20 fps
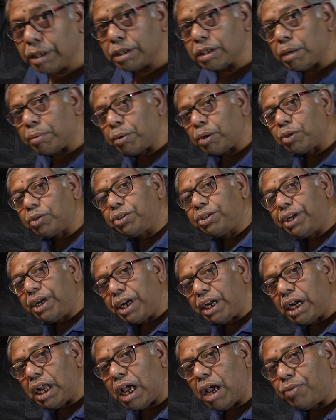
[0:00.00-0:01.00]
is about
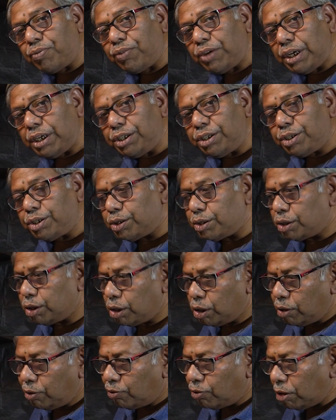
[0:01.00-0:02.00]
3.5"
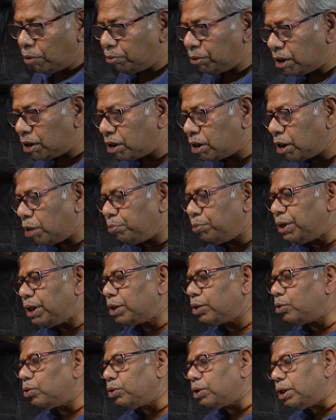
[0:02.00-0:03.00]
from the
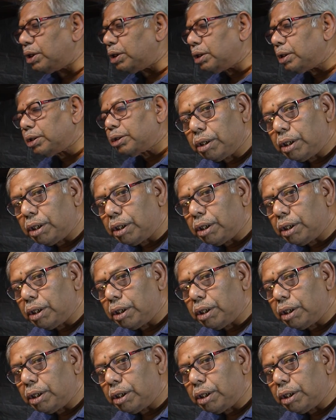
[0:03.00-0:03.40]
subject to the